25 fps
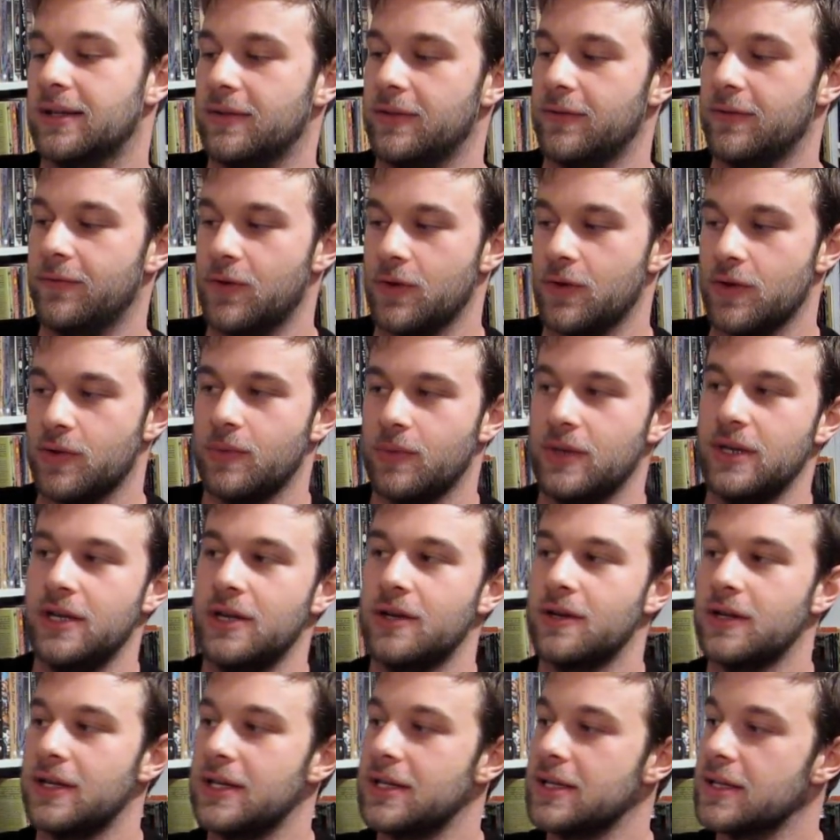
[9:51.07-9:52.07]
The first one
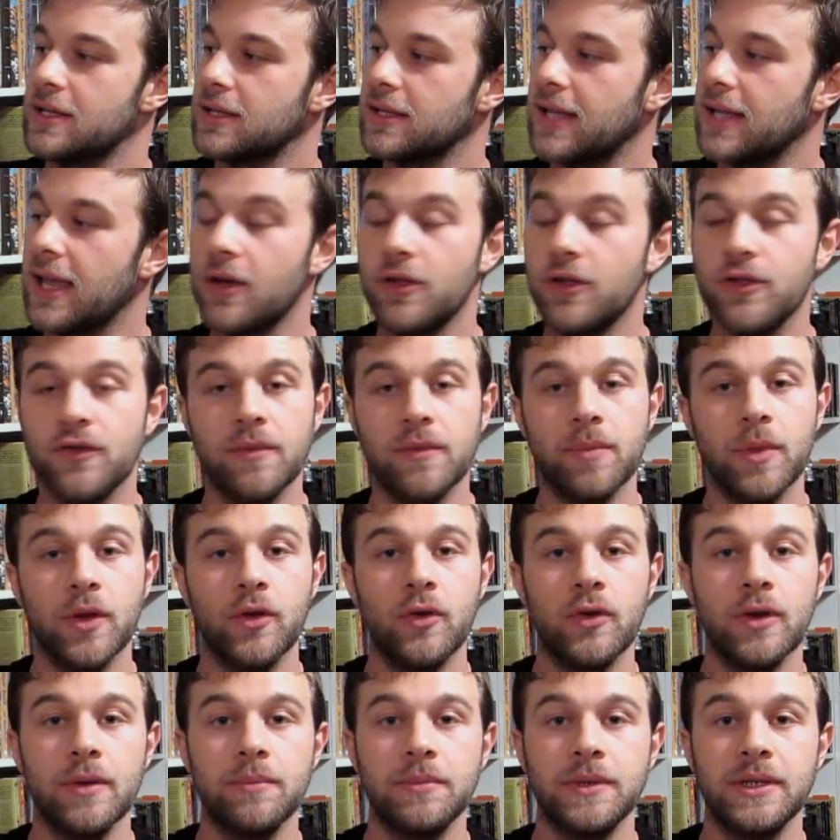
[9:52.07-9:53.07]
here is Tales from the
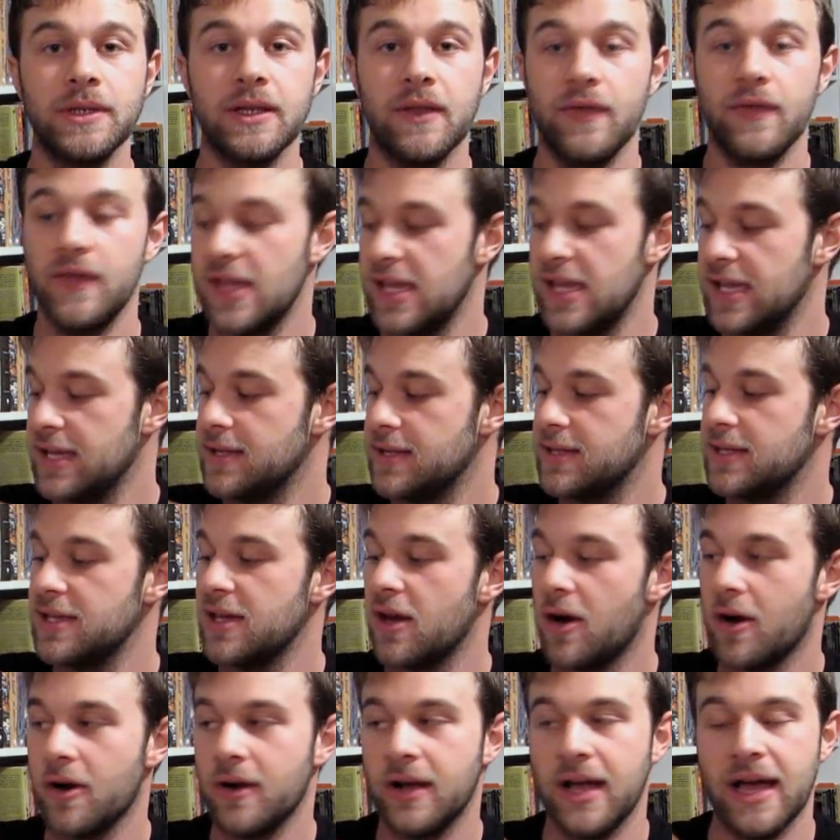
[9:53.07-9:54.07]
Crypt, the
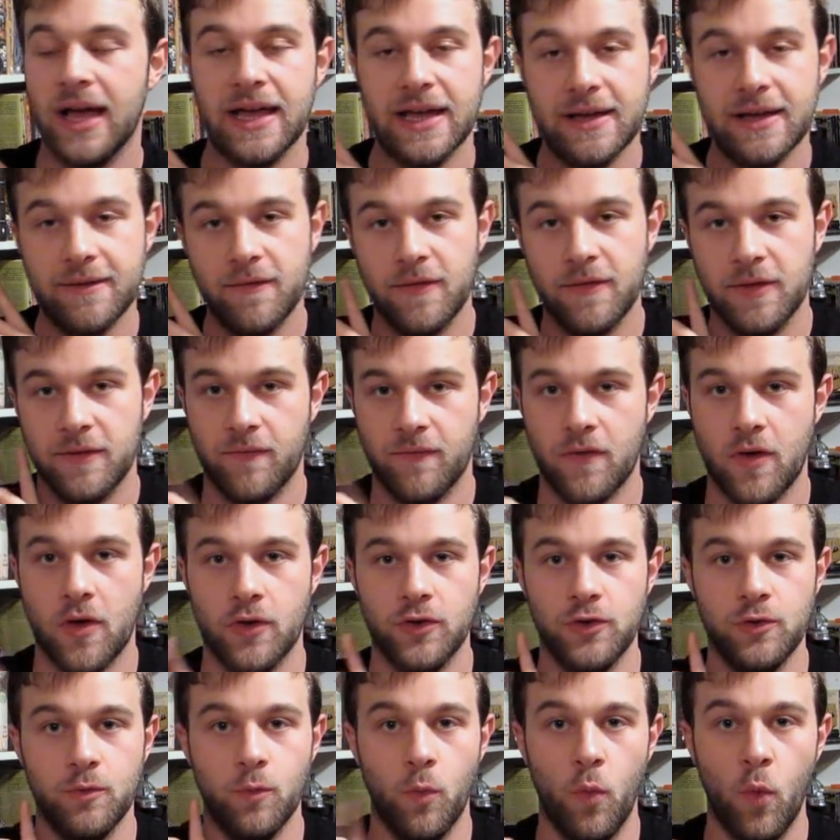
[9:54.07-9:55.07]
EC Archives,
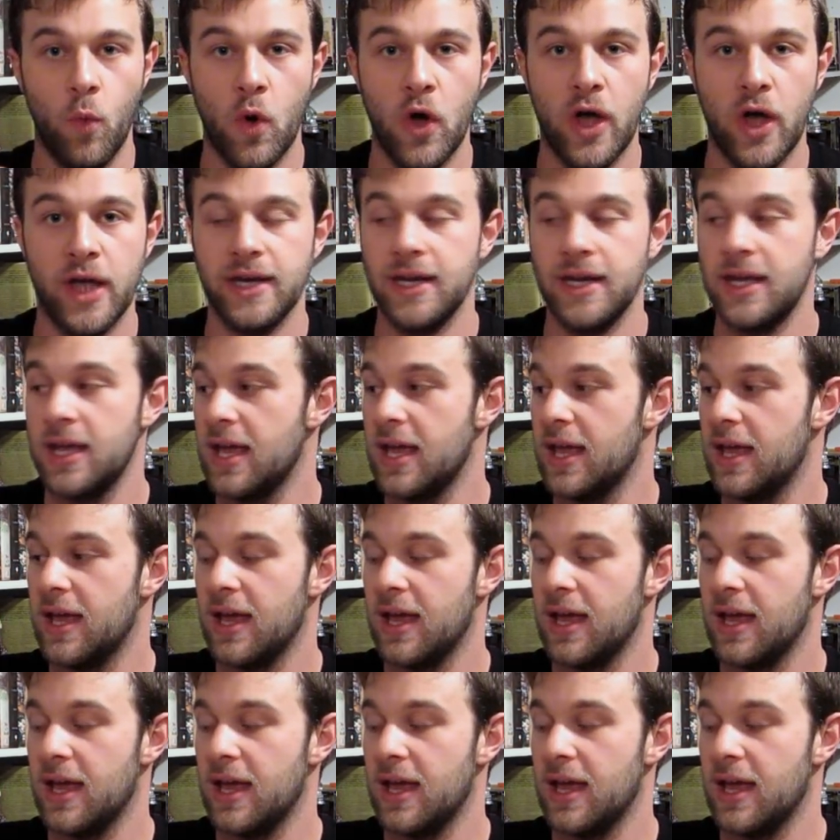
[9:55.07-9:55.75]
Volume 1.